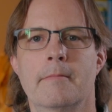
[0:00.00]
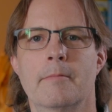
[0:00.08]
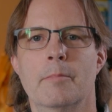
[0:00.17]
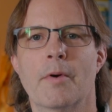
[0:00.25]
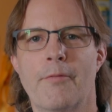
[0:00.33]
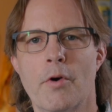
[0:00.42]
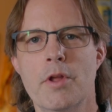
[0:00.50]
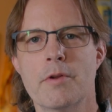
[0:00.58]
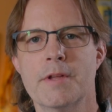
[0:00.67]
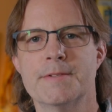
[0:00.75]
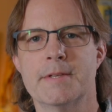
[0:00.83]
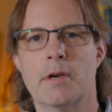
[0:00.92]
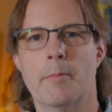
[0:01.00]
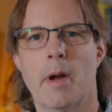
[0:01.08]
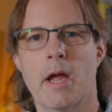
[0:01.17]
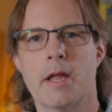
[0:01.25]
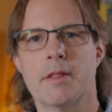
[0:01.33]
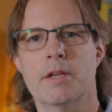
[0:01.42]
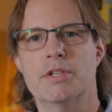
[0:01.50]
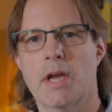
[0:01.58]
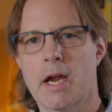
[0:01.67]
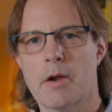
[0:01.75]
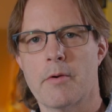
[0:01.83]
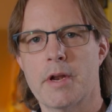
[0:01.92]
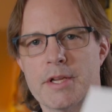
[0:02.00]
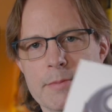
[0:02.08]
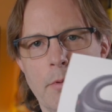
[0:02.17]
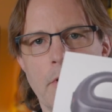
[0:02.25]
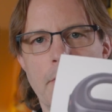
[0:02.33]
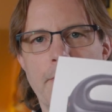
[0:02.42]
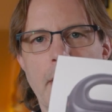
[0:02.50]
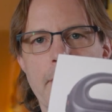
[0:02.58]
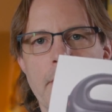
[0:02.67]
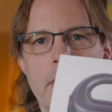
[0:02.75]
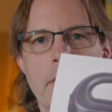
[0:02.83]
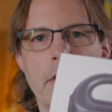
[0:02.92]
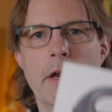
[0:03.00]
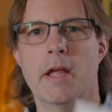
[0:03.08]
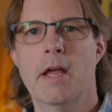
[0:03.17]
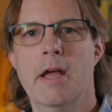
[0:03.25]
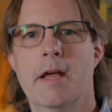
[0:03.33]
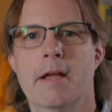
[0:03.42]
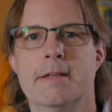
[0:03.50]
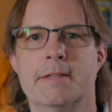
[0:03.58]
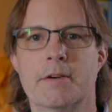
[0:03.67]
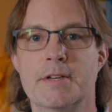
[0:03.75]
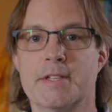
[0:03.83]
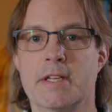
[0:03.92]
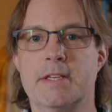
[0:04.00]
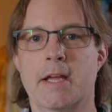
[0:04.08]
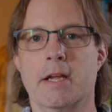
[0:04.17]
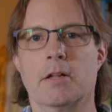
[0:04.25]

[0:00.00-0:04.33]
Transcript: Before you consider buying the Jackery Explorer 500, seriously take a